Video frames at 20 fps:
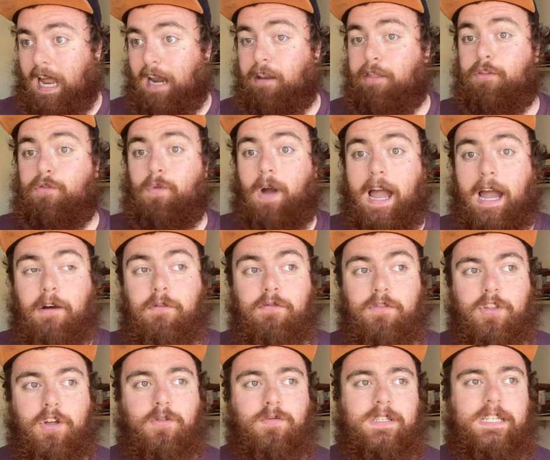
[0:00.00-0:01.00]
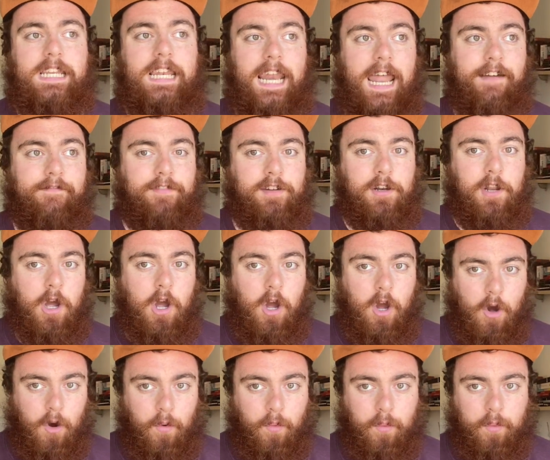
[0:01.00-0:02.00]
and throughout those 11
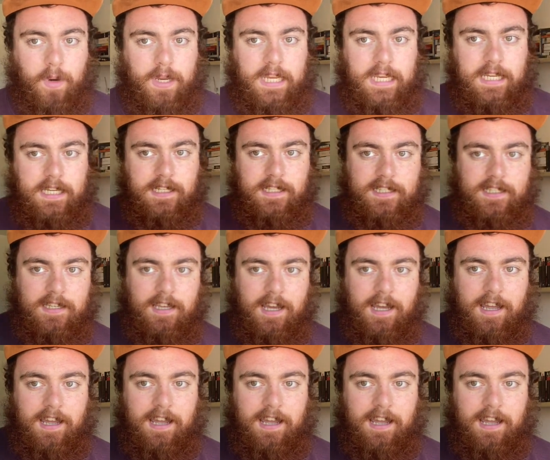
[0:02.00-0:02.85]
weeks,